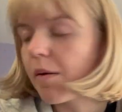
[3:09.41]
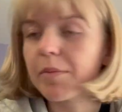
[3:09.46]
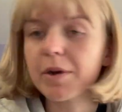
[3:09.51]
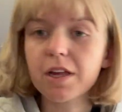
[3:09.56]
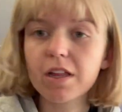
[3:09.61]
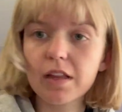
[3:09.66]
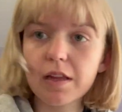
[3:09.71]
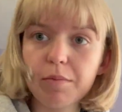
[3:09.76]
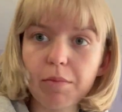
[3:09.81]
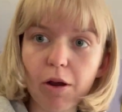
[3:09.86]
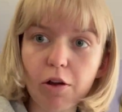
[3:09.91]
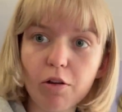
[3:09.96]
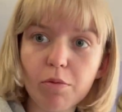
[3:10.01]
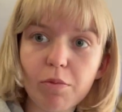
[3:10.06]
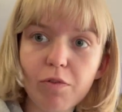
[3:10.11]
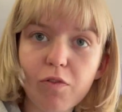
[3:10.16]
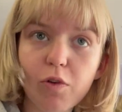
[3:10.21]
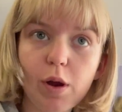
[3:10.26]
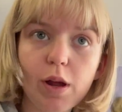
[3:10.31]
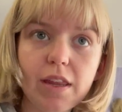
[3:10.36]
gonna clean my room
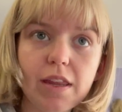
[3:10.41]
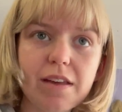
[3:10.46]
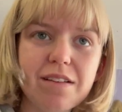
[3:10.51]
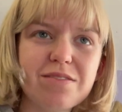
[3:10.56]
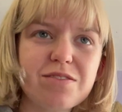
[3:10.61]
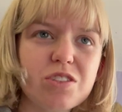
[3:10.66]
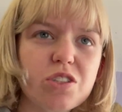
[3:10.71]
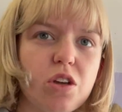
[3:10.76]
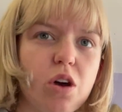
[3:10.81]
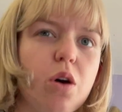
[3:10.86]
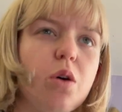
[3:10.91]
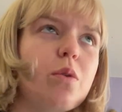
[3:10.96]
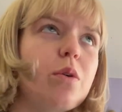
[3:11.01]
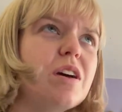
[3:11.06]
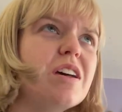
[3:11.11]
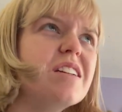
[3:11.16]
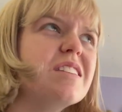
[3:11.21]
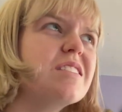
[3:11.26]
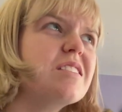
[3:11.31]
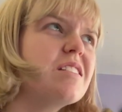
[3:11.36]
before I leave. So
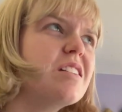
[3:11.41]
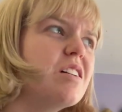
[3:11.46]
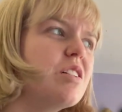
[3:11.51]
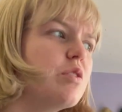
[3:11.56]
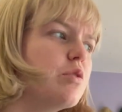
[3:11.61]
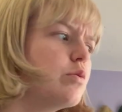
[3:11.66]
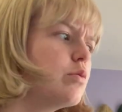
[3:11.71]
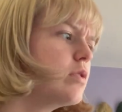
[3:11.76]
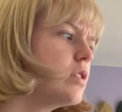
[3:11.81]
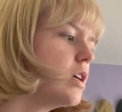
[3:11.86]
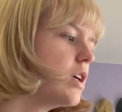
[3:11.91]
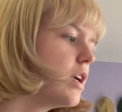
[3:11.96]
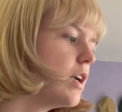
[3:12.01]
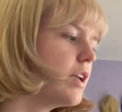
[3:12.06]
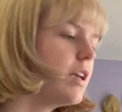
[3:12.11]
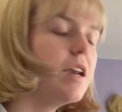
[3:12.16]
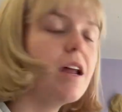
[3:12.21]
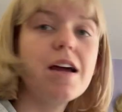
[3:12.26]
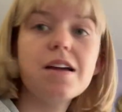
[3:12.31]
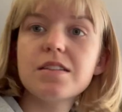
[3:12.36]
it's, you know,
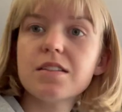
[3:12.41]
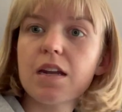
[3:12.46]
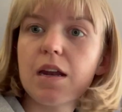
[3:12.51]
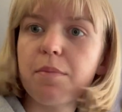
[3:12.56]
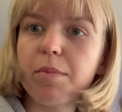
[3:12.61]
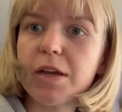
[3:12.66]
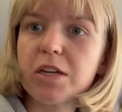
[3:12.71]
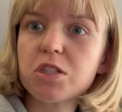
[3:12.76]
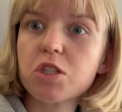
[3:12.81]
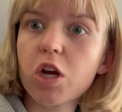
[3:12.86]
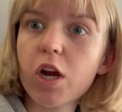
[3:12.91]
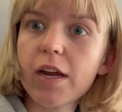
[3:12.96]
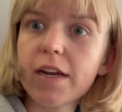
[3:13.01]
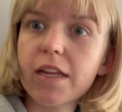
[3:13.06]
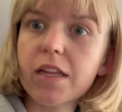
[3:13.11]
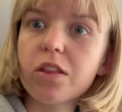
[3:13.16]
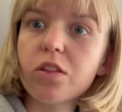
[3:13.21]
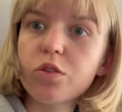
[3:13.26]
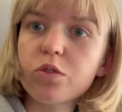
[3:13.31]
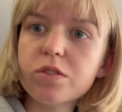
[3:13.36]
nice, and I make sure I
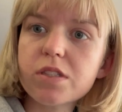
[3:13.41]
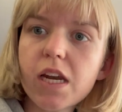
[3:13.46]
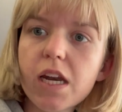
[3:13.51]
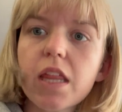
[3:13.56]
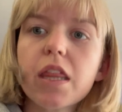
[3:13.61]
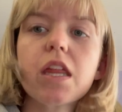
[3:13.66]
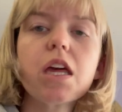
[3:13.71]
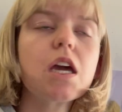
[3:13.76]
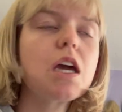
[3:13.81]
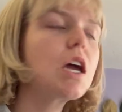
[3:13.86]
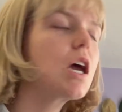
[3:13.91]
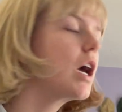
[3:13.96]
didn't lose anything.